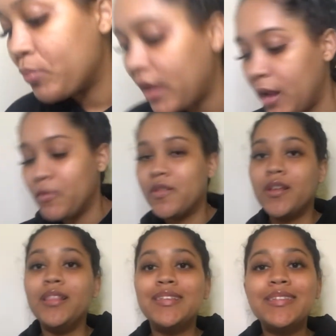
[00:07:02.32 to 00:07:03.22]
I'm just going to
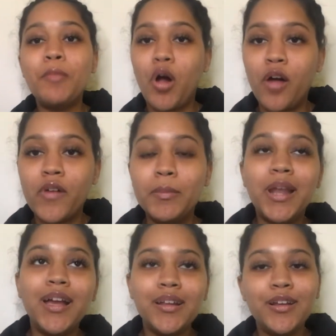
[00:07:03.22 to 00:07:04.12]
list them off. I'm not
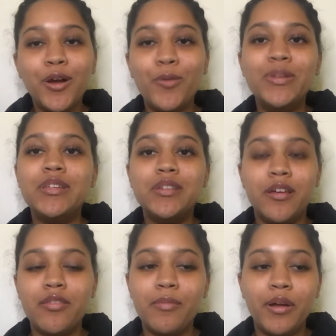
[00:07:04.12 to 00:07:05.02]
going to go into depth
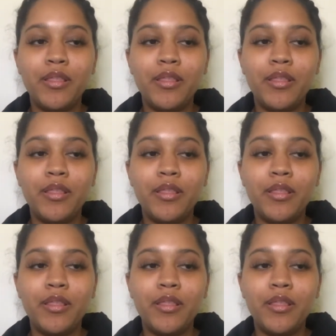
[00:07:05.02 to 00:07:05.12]
about